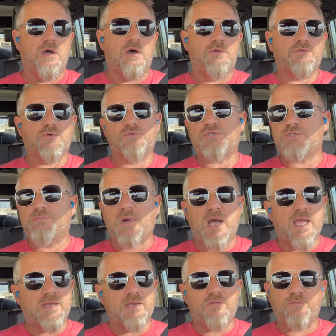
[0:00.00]
Don't just
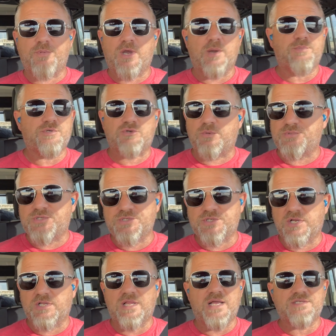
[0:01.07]
buy another pair of prescription
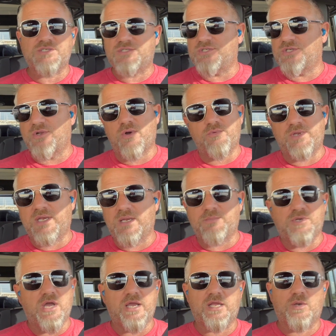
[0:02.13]
sunglasses. You don't need them.
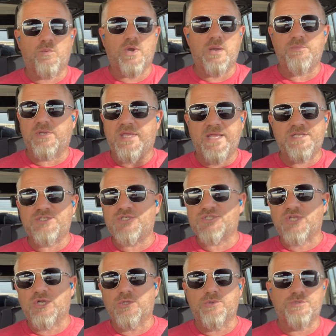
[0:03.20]
You're not going to wear them. Your kid's just
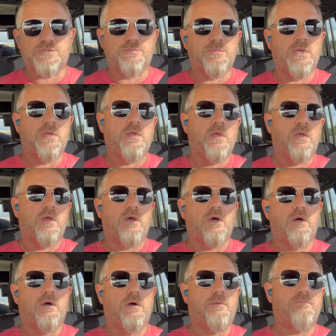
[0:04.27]
going to lose
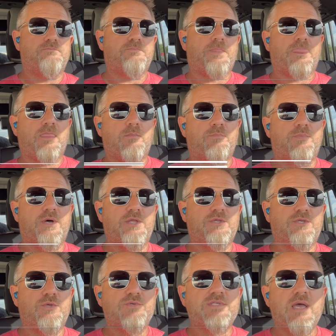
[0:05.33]
them. But
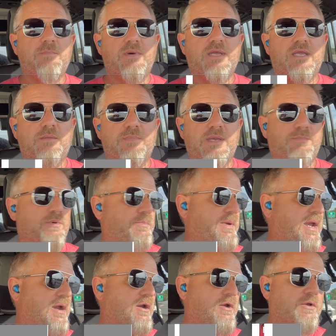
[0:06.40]
use that money to be
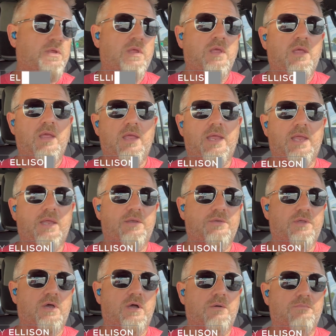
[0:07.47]
prepared,
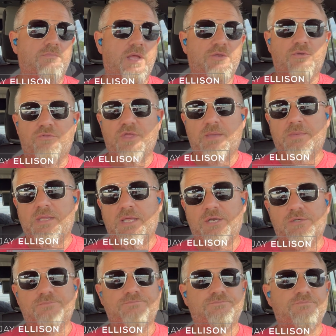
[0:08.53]
and you'll thank me later.
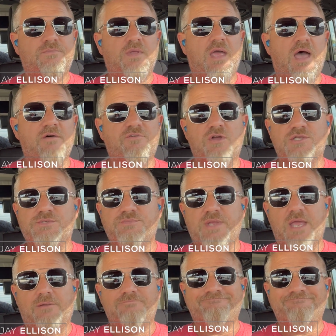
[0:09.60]
Have an awesome day.